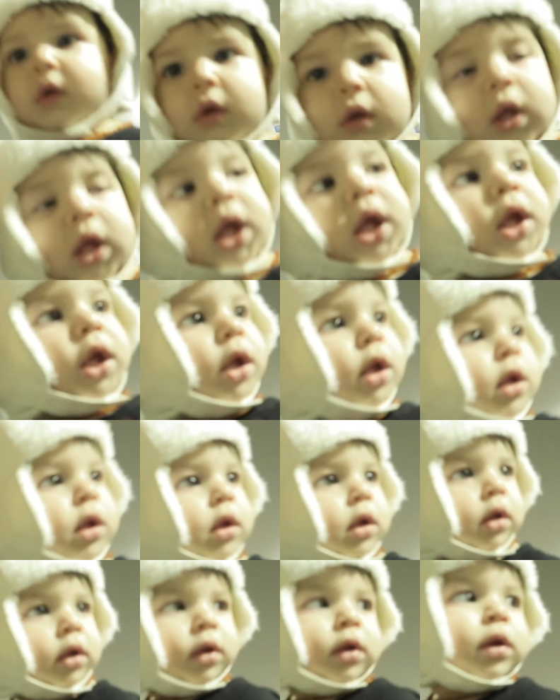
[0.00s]
Because you don't
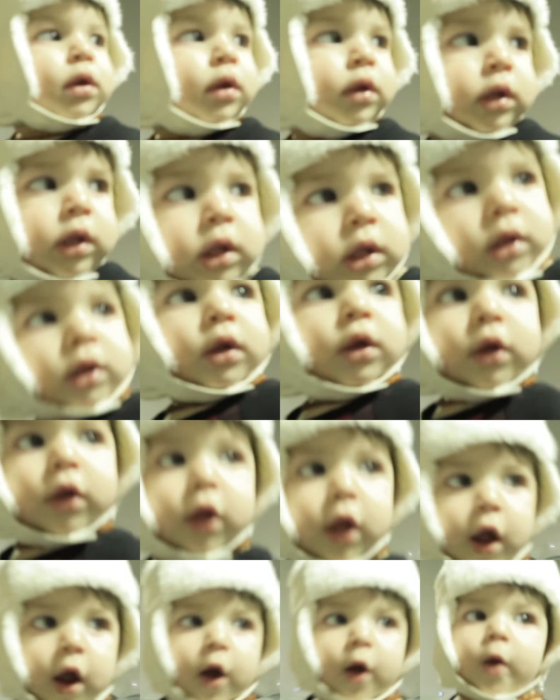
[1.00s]
understand Merry
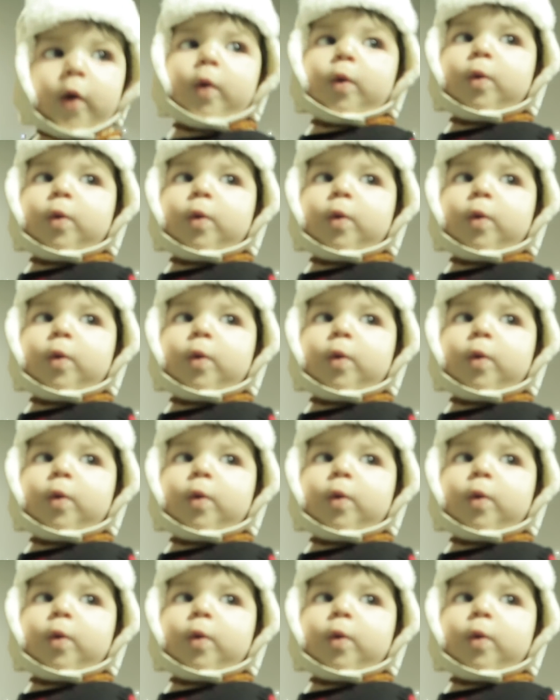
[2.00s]
Christmas.